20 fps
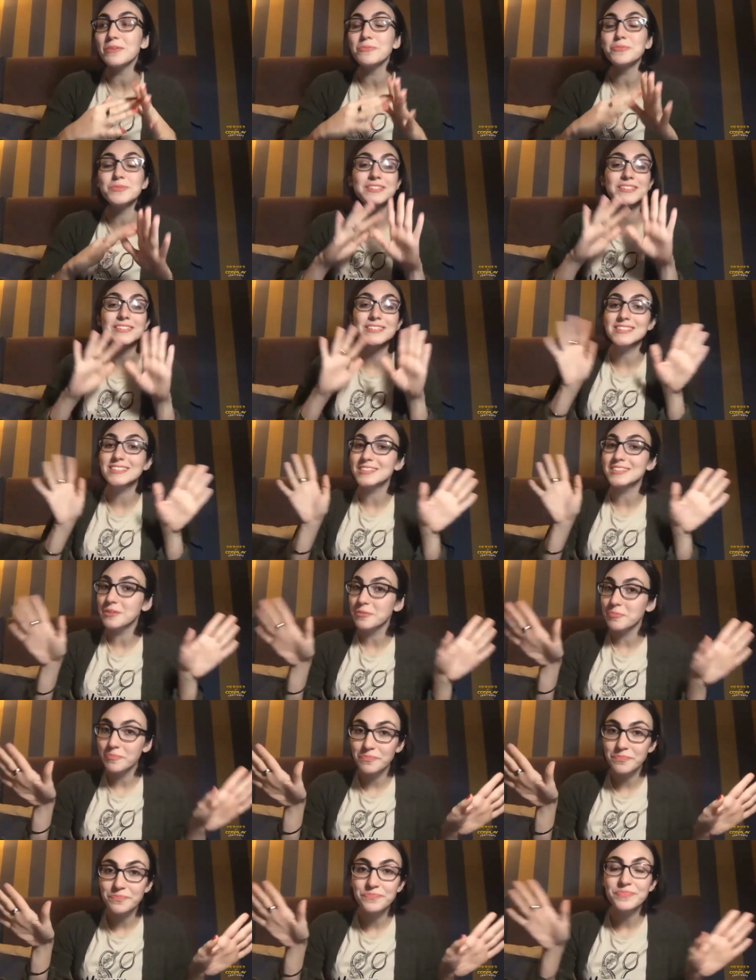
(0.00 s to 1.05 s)
But
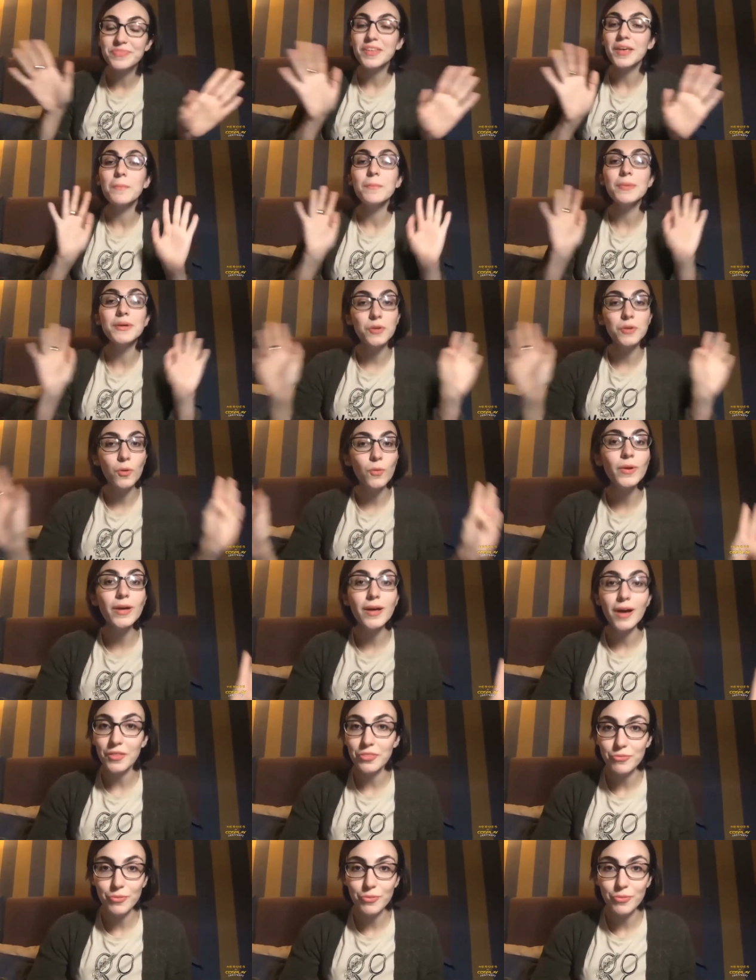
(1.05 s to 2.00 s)
we got